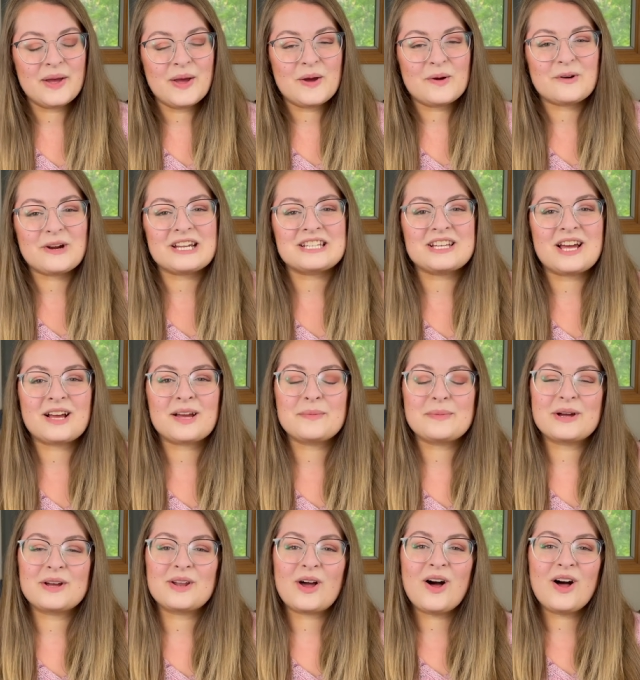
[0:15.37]
where I talk
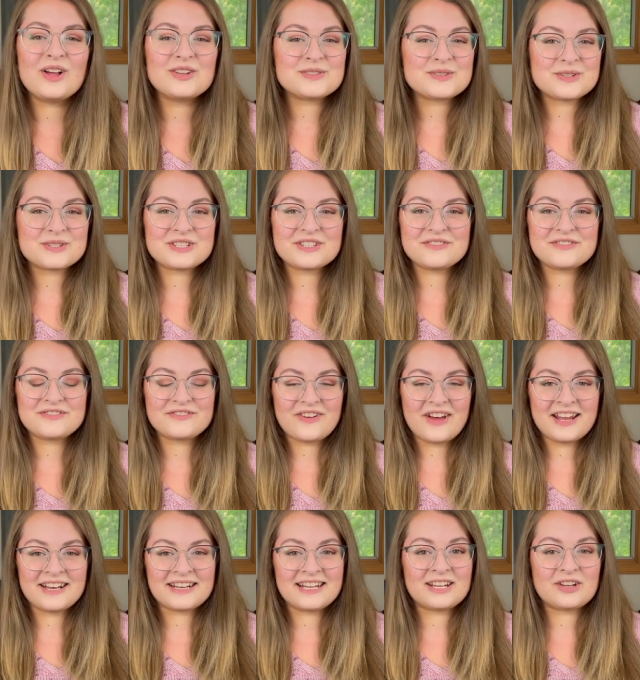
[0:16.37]
about all sorts of fun,